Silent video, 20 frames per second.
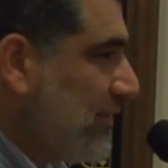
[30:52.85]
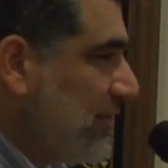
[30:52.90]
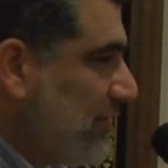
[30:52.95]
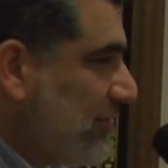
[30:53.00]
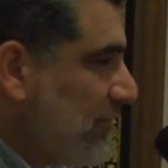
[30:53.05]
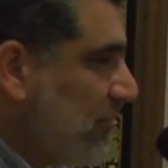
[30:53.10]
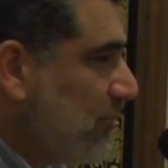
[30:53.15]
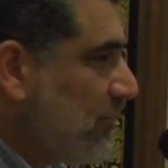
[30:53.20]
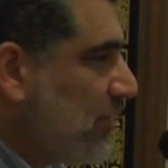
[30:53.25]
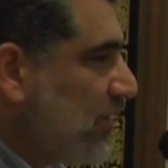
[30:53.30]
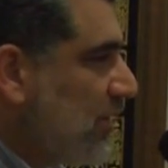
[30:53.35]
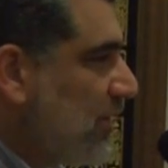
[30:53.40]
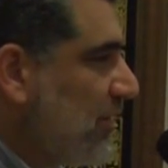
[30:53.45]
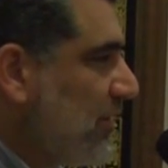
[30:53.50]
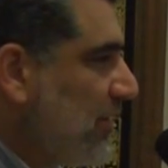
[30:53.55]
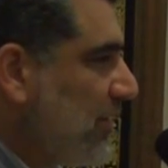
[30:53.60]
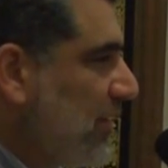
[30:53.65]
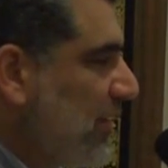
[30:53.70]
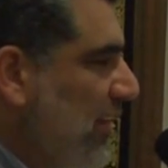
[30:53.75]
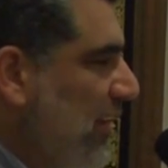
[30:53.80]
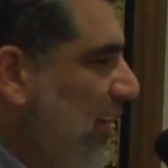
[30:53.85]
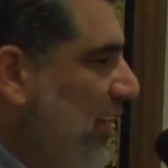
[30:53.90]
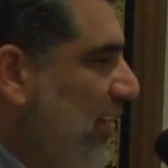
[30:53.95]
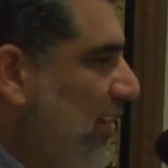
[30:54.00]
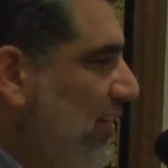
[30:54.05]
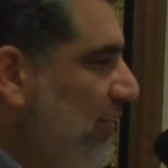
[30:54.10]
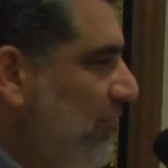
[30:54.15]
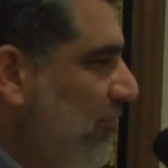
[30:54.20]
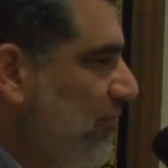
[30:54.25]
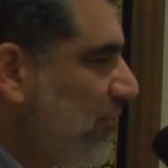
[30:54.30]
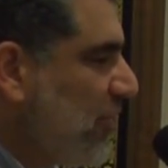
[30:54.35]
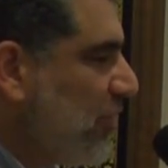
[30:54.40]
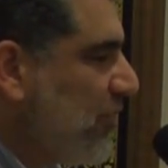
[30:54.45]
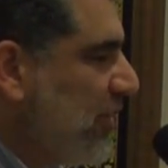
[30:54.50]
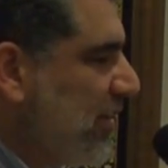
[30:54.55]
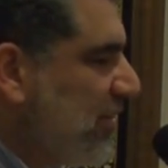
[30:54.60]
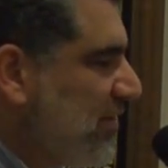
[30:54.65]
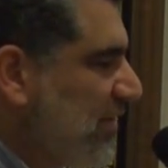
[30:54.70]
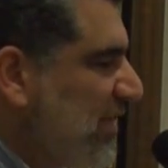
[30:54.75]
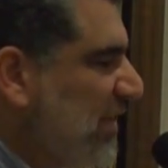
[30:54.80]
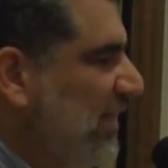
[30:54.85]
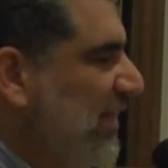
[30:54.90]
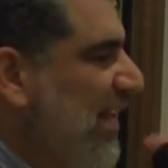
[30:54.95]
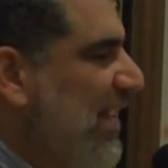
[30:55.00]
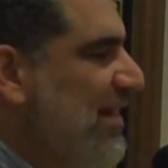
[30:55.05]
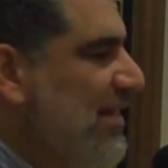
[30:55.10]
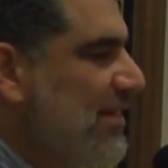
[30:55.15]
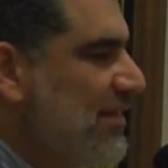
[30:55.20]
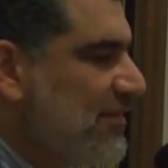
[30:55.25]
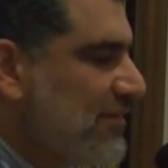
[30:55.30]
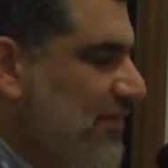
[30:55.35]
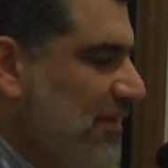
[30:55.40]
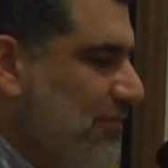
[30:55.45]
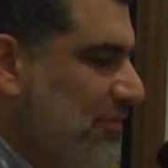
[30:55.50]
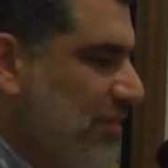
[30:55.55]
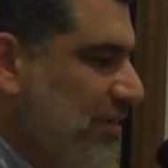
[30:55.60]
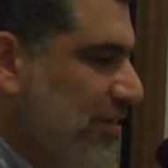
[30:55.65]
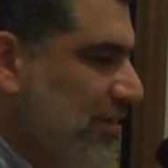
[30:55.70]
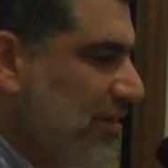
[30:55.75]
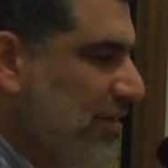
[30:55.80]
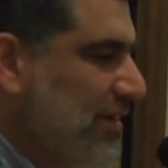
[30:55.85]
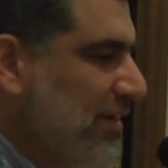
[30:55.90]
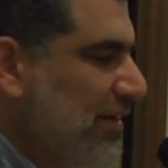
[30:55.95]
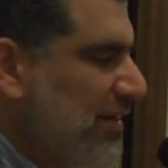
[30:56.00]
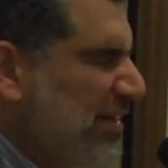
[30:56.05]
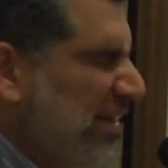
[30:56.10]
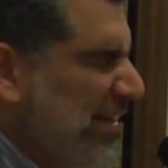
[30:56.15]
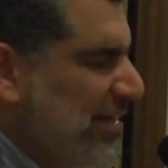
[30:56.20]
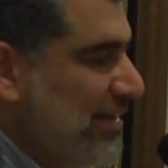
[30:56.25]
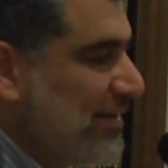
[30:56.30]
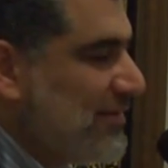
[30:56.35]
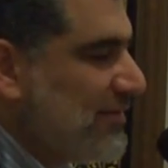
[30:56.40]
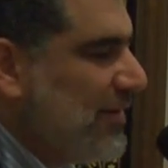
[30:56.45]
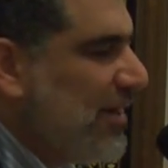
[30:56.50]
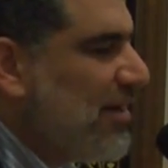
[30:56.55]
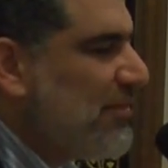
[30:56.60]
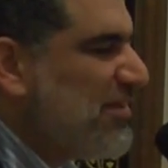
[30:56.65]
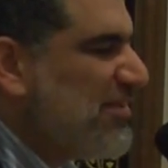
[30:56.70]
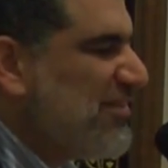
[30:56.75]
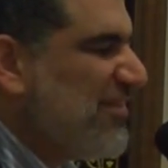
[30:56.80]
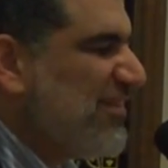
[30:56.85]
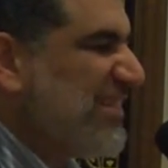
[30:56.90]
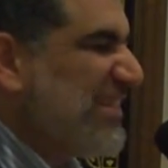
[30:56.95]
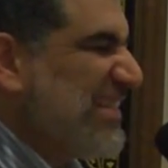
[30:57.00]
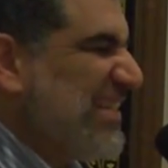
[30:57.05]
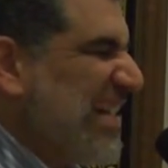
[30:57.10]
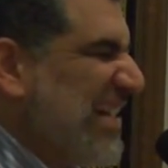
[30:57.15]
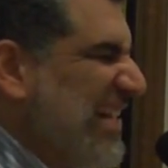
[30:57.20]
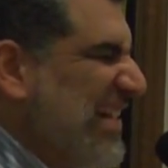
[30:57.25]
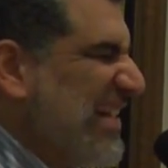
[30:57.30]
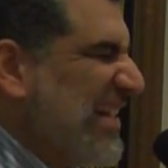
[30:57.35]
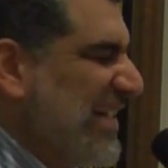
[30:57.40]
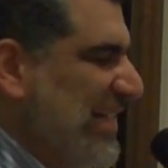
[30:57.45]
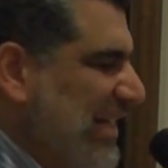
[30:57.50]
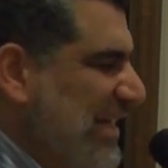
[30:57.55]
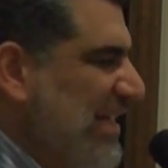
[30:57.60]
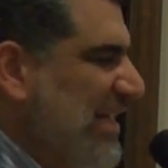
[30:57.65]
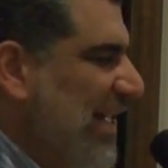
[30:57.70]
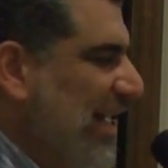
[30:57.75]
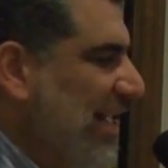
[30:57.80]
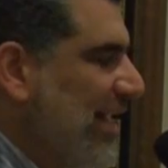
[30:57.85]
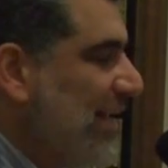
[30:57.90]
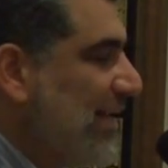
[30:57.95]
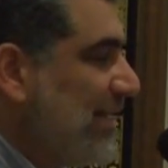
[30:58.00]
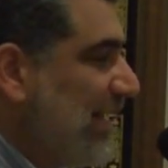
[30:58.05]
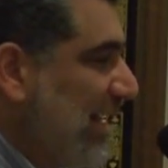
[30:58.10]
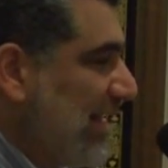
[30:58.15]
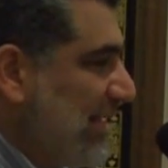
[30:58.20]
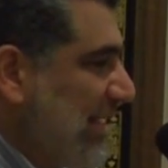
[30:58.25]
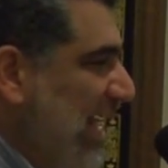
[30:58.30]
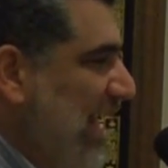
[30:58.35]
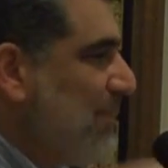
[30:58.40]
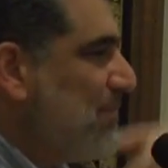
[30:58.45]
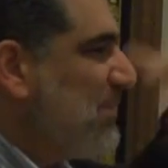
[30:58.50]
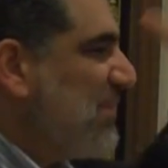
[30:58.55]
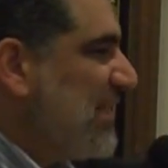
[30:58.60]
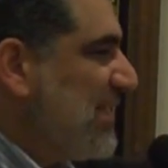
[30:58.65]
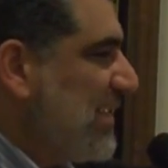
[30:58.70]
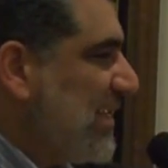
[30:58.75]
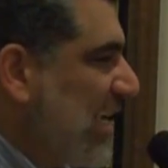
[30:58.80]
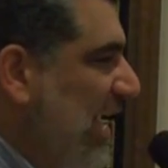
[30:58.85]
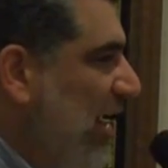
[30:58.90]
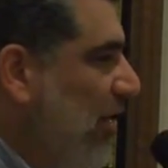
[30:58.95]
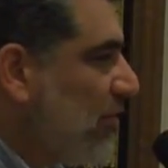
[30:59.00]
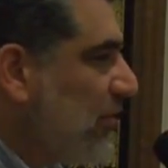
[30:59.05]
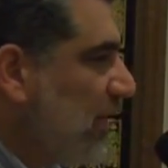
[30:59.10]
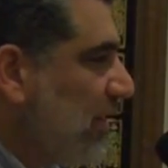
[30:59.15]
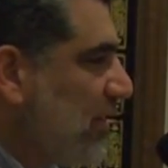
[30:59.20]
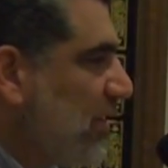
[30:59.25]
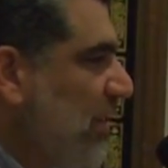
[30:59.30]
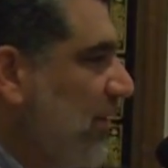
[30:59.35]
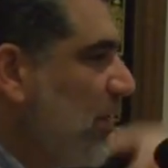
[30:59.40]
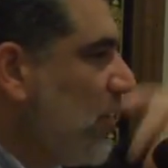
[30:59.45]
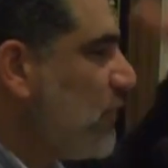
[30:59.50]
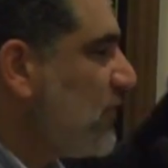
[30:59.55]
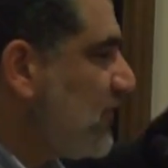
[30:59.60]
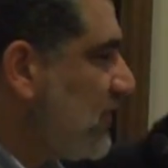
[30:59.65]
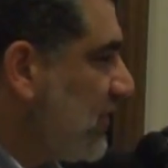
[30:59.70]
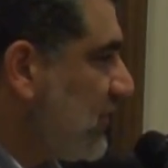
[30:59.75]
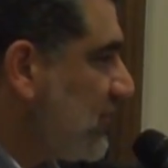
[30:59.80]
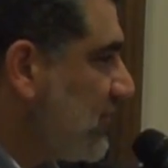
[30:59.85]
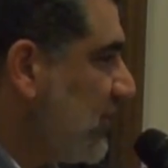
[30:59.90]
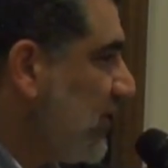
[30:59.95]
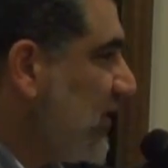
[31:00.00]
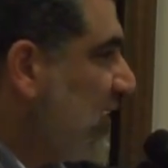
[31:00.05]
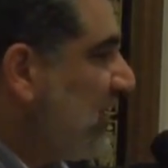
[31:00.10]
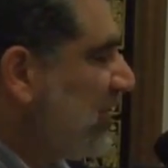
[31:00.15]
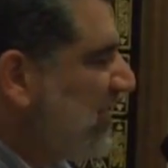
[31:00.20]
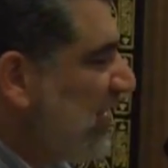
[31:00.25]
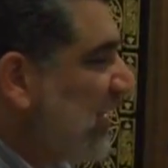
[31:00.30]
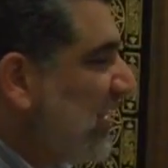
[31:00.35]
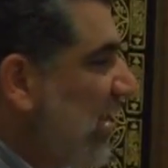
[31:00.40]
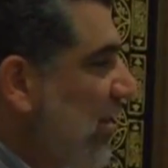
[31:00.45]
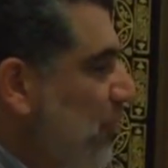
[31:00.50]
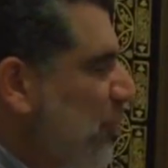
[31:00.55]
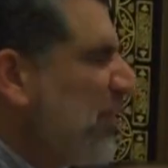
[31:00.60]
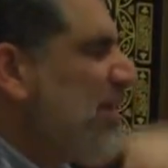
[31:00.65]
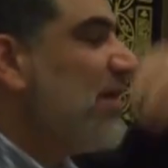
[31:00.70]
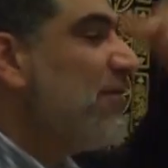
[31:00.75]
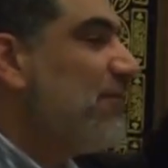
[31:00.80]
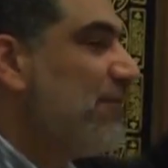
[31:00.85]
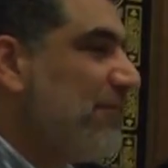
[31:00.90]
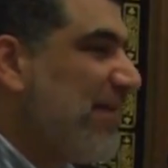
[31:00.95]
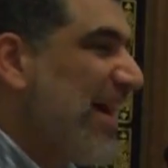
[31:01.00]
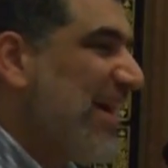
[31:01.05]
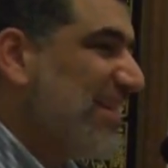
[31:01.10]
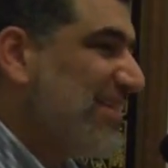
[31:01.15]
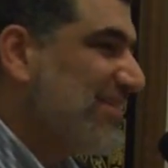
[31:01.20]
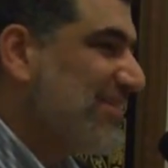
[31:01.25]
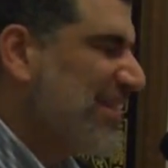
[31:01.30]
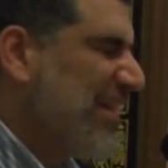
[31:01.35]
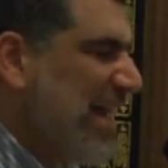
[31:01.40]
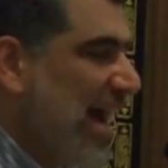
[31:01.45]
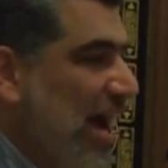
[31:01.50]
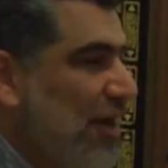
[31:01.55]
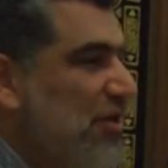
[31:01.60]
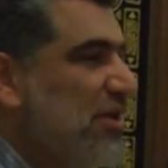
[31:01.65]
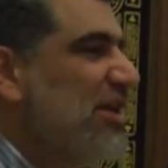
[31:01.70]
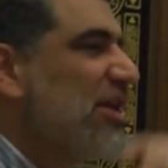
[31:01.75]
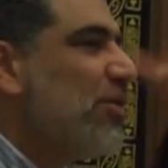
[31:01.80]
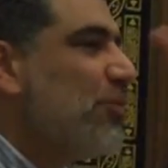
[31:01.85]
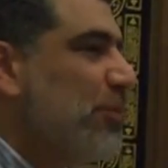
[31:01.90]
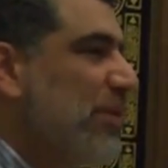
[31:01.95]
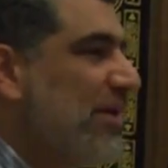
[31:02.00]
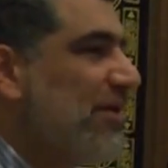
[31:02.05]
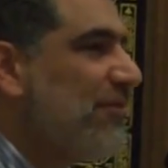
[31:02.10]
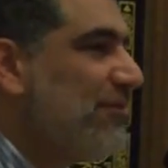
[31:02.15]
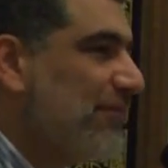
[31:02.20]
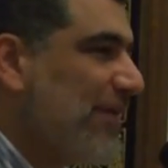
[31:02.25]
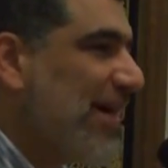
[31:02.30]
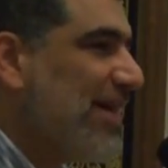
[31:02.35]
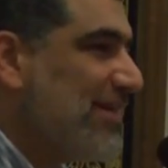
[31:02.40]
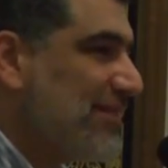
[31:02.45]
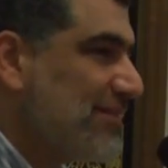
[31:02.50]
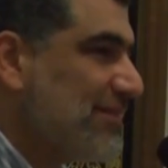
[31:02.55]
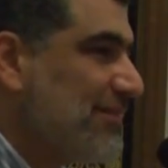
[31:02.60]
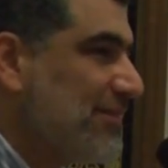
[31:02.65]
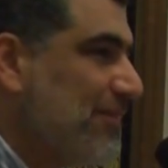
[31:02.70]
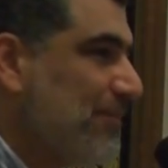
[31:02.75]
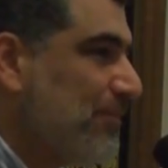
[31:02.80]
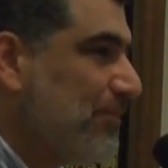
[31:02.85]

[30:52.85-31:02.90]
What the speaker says: from the Greek to cleanse something. In Islam, it's called takhliya, an emptying out, a kenosis, to get rid of vice. How do you get rid of vice?